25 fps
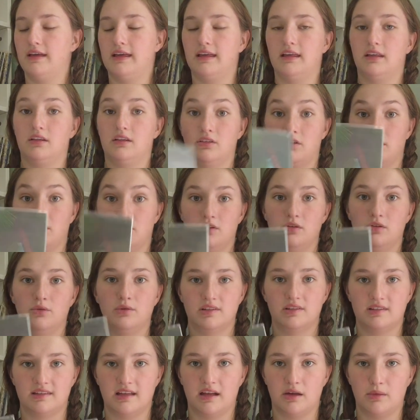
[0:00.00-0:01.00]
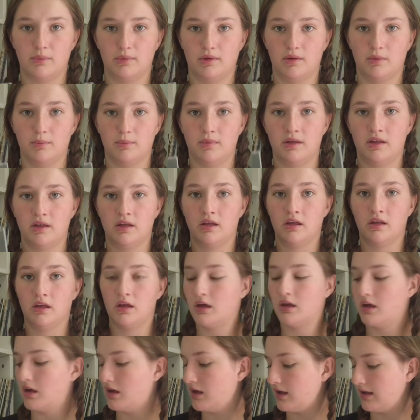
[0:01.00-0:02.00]
his newest album,
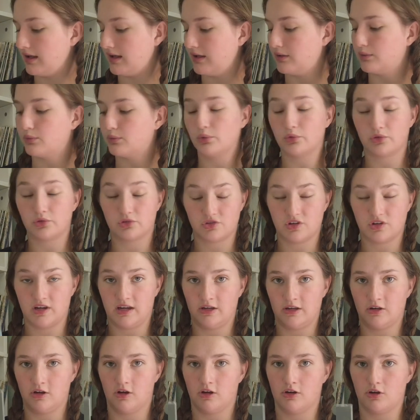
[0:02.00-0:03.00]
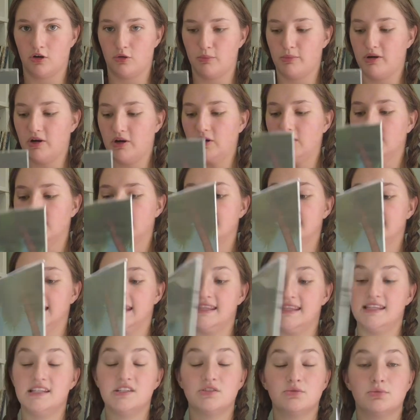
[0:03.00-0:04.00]
Equal Strain on All Parts.
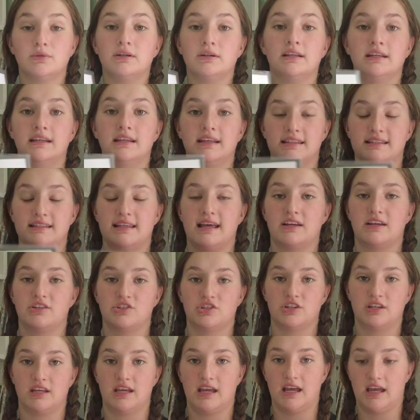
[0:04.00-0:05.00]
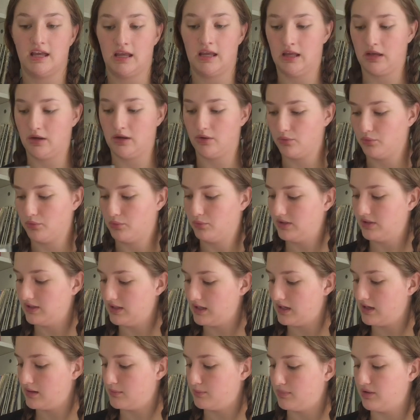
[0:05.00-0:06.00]
And this one is actually a
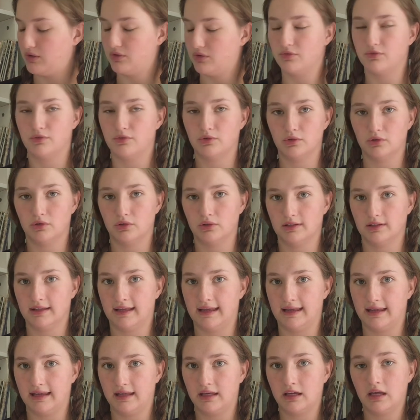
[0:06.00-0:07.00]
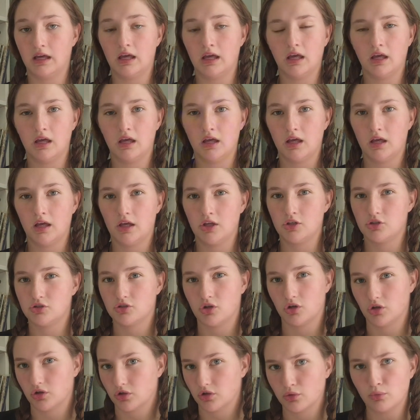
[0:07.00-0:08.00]
really beautiful, like,
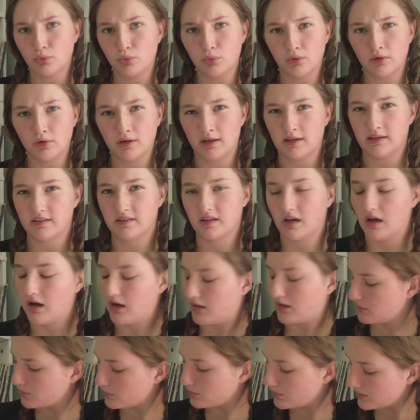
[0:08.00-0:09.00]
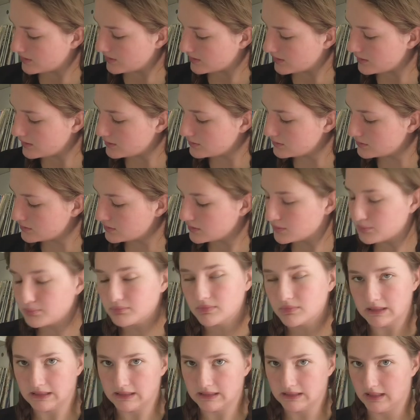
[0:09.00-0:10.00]
turquoise aqua color.
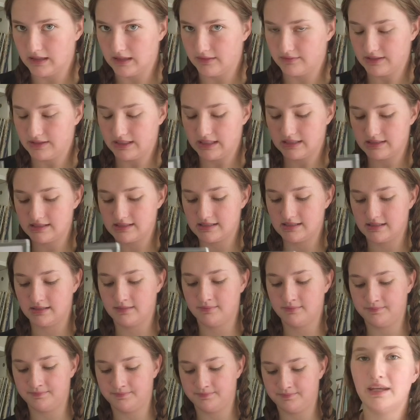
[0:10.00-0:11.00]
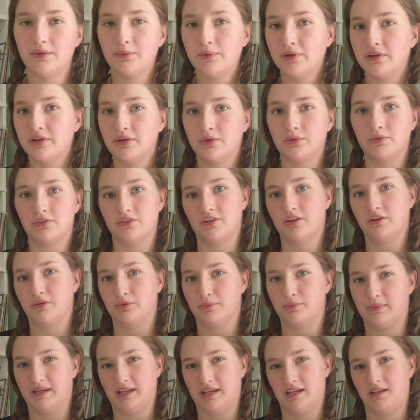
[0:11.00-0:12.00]
Love it. Anyone who's
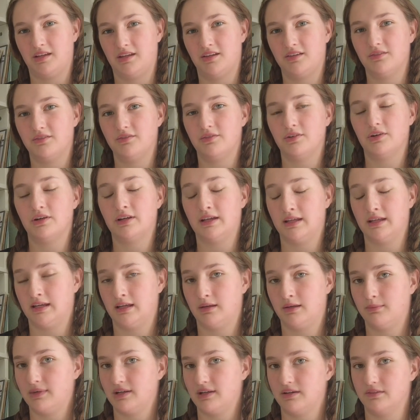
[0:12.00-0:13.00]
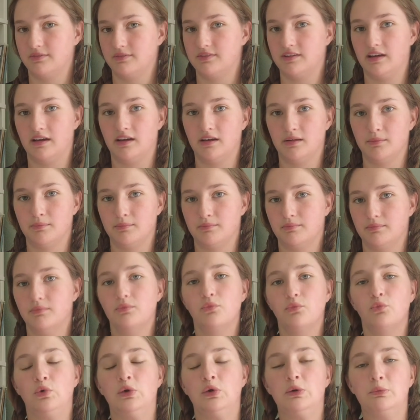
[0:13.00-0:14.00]
known me for any amount of time
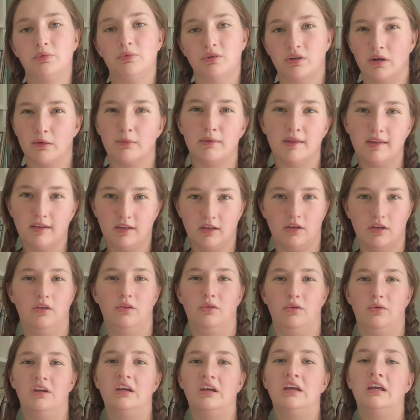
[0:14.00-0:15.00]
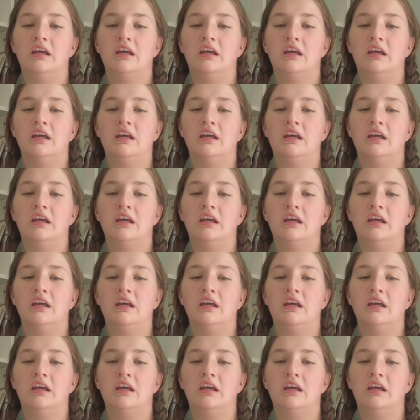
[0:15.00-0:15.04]
will probably know